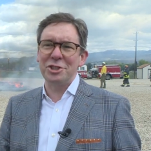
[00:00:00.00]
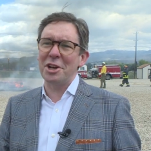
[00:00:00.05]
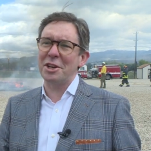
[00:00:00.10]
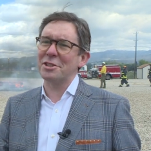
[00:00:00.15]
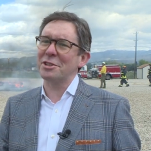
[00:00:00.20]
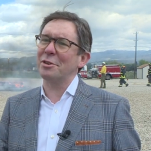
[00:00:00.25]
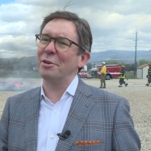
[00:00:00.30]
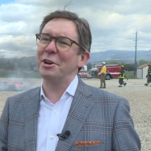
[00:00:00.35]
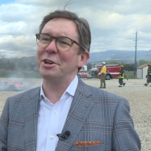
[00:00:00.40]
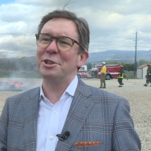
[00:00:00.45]

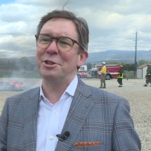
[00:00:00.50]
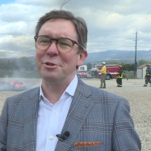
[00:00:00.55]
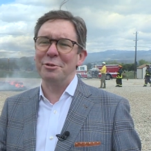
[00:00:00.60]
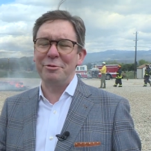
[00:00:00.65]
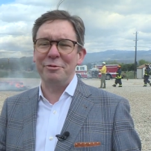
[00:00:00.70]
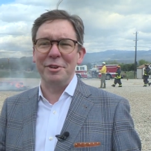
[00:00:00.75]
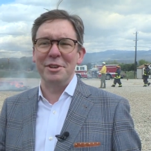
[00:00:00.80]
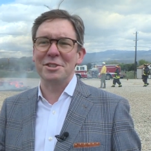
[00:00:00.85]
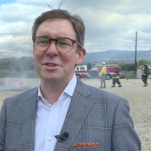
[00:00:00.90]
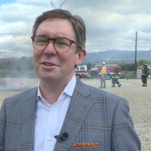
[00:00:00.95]
just going to
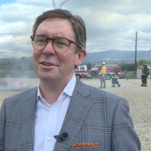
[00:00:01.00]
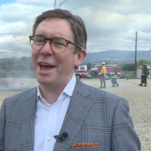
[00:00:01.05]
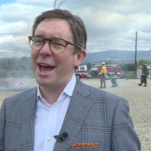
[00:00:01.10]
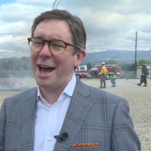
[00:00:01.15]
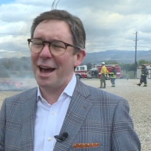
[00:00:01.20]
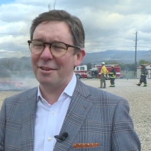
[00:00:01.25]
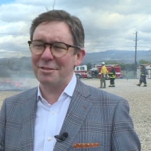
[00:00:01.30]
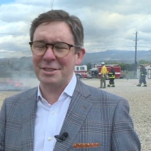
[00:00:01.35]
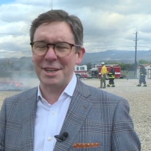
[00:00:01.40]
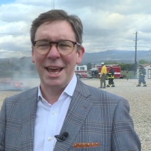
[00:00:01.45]
fizzle
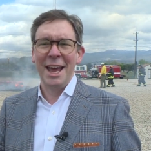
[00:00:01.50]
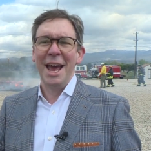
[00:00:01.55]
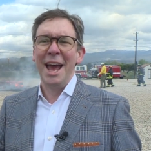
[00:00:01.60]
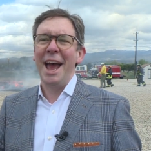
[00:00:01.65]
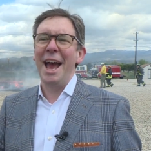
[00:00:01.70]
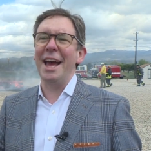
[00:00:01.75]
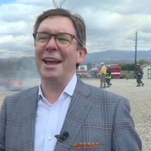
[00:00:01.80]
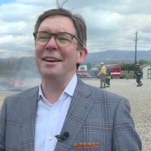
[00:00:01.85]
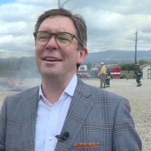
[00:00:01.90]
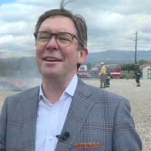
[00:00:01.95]
out
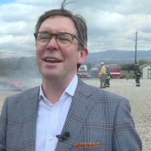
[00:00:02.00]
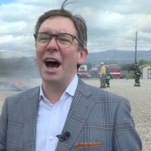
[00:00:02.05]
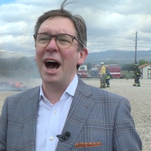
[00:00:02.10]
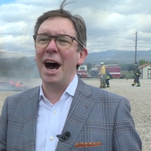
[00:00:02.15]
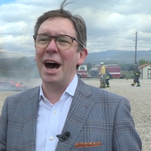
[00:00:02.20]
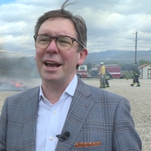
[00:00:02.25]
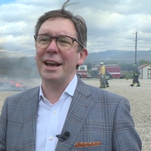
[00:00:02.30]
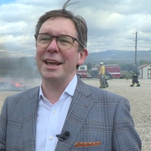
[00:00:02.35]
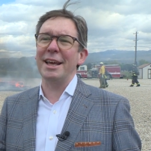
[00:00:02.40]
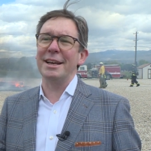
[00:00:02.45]
and
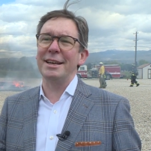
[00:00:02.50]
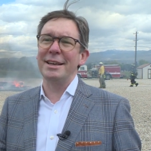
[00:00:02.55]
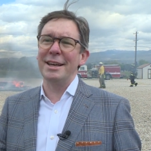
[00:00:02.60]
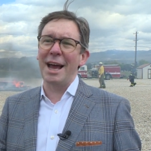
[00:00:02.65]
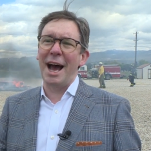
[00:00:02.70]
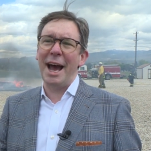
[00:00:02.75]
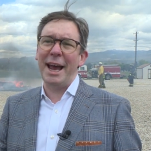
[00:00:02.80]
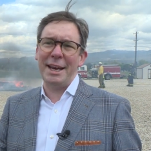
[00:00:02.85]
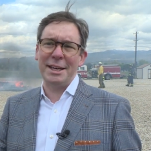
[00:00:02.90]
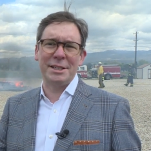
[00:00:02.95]
not
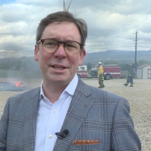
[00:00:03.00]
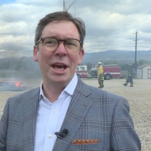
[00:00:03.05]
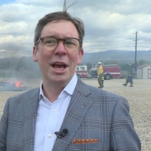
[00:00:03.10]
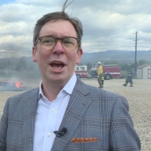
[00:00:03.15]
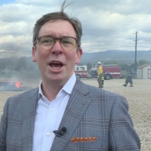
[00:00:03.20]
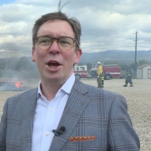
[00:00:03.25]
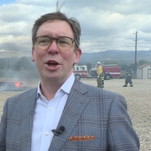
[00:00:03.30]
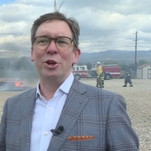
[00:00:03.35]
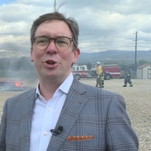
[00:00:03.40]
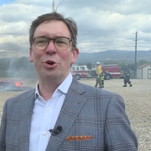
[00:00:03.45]
ignite
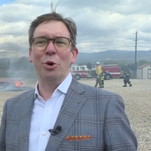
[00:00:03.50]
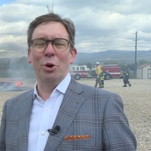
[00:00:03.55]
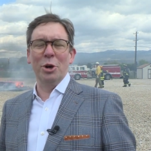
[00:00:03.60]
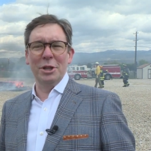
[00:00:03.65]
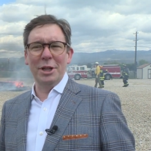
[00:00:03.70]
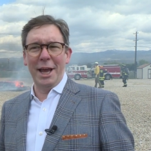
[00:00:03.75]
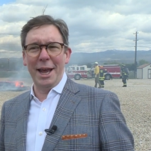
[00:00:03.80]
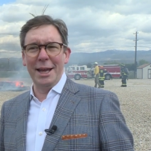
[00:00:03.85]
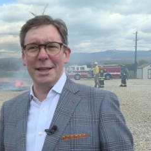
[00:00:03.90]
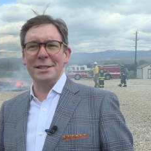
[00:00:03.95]

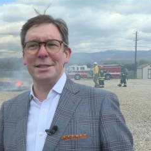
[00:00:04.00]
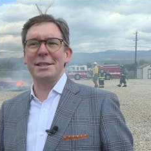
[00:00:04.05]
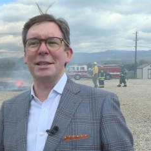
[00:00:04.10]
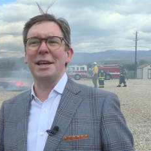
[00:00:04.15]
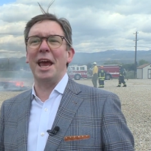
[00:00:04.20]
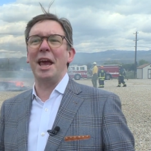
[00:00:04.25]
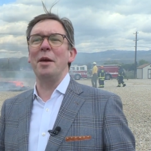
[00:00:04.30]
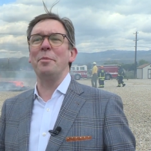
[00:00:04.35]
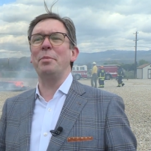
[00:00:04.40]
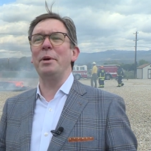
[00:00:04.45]
your
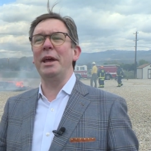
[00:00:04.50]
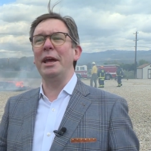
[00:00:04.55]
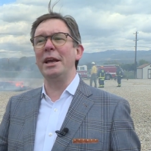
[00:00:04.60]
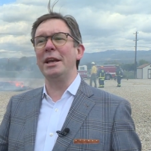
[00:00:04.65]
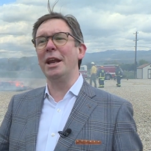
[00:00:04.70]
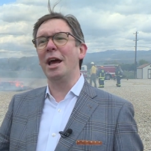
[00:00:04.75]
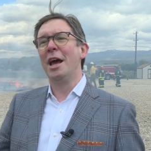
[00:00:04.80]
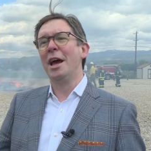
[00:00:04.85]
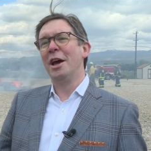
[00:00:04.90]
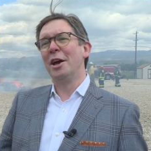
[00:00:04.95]

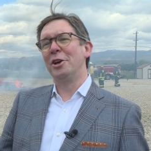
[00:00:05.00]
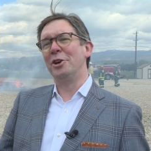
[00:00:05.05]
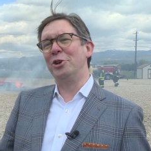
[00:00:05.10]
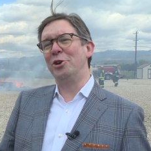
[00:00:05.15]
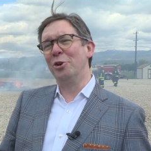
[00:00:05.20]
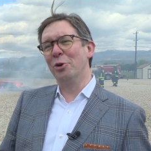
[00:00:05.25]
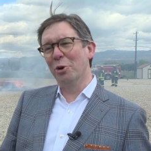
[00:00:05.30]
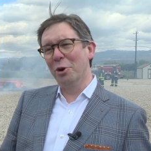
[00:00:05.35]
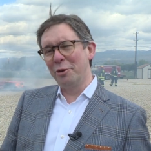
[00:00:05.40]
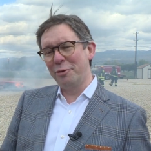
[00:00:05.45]
landscaping,
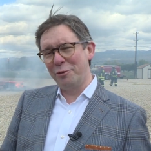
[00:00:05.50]
your